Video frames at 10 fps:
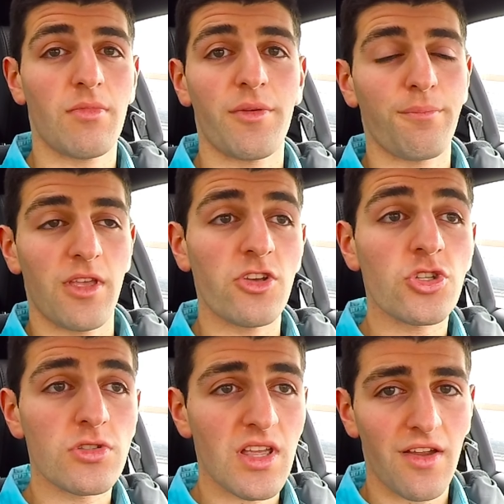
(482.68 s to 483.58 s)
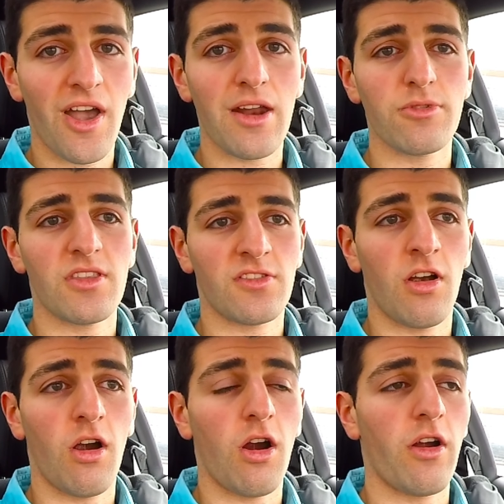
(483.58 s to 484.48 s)
some of the issues that I've had with this
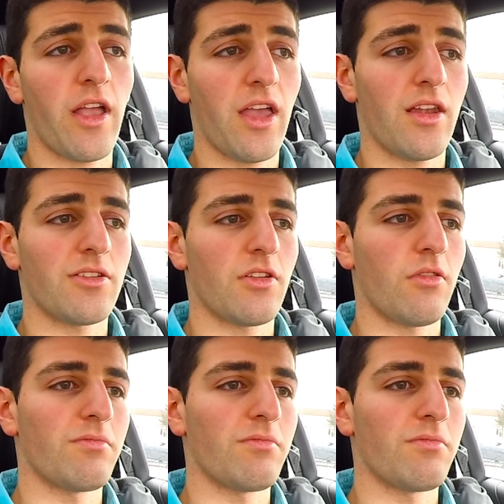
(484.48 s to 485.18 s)
car and